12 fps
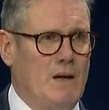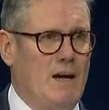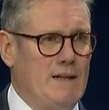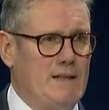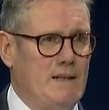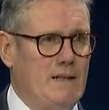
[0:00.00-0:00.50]

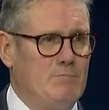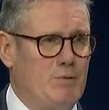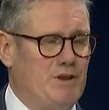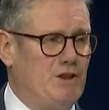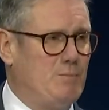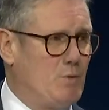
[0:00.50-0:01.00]
I sent
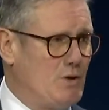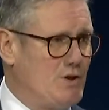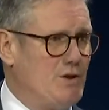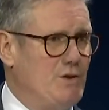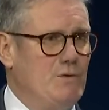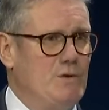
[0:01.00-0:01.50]
British
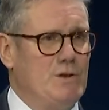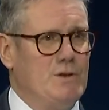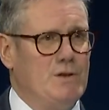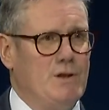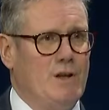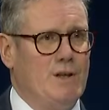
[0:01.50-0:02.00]

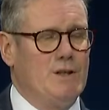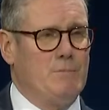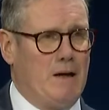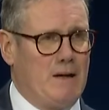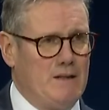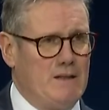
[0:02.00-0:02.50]
prosecutors to
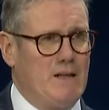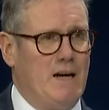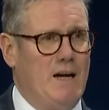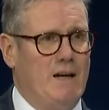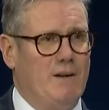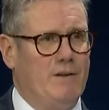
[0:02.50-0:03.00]

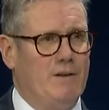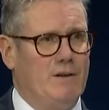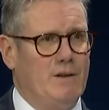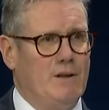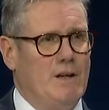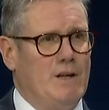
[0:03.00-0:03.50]
Pakistan
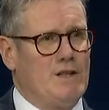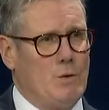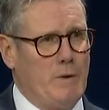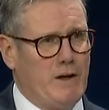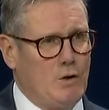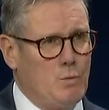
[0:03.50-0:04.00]
so
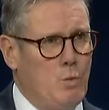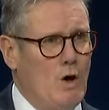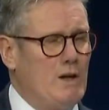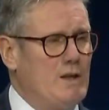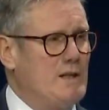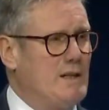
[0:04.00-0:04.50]
we could
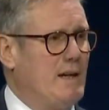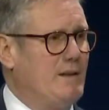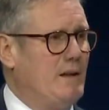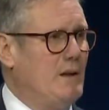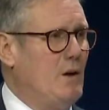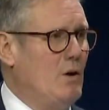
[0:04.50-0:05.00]
work
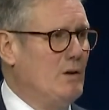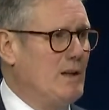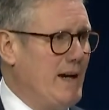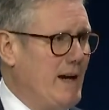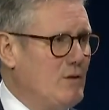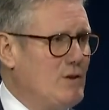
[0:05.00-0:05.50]
together on
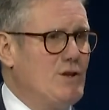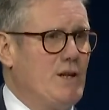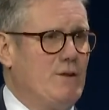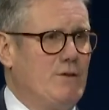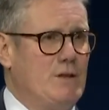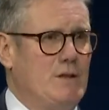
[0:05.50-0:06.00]

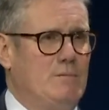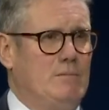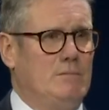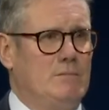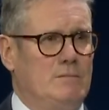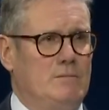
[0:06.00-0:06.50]
counter-terrorism.
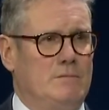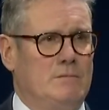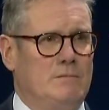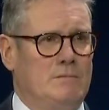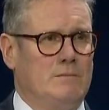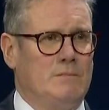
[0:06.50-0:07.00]

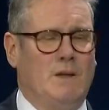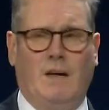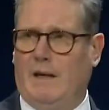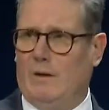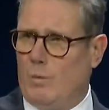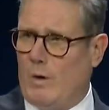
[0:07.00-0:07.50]

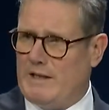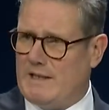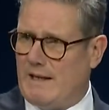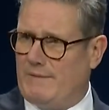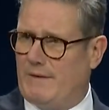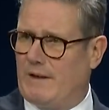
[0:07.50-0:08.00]
In
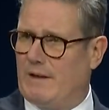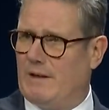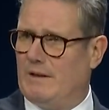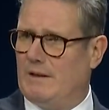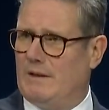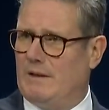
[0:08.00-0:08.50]
West
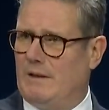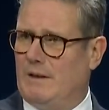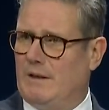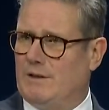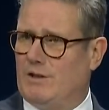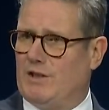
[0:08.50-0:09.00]
Africa,
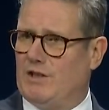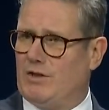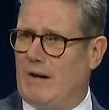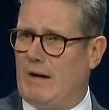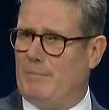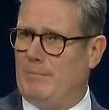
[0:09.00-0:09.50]
to
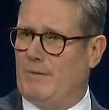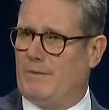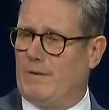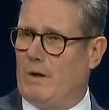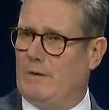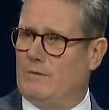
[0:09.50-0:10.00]
disrupt the
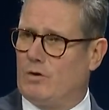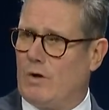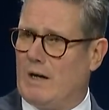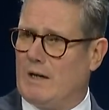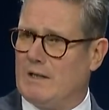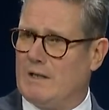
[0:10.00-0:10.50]
flow of
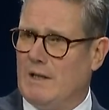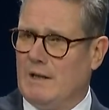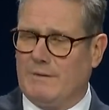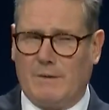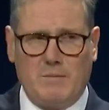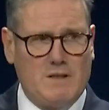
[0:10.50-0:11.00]
drugs
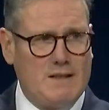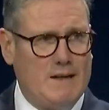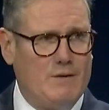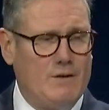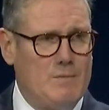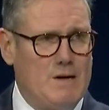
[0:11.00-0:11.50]
from
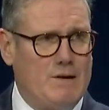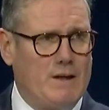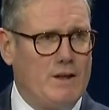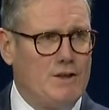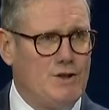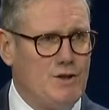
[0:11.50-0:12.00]
South
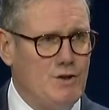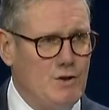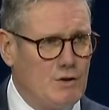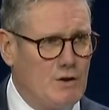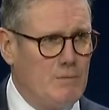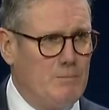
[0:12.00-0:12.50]
America to
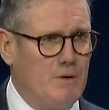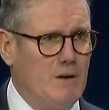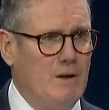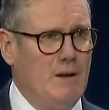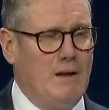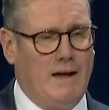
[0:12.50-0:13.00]
Europe
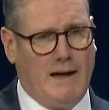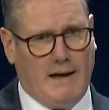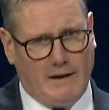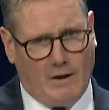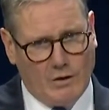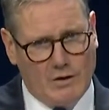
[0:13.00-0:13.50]

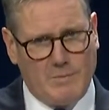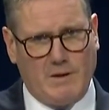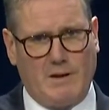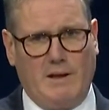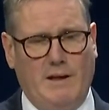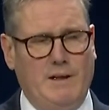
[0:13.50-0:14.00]
and
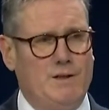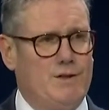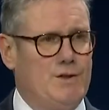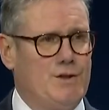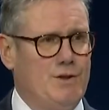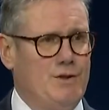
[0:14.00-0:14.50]
ultimately
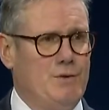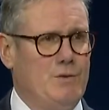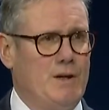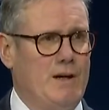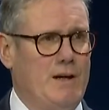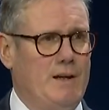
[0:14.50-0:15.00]
to the
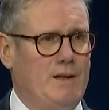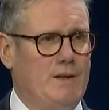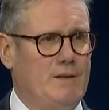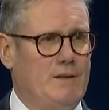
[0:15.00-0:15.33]
UK.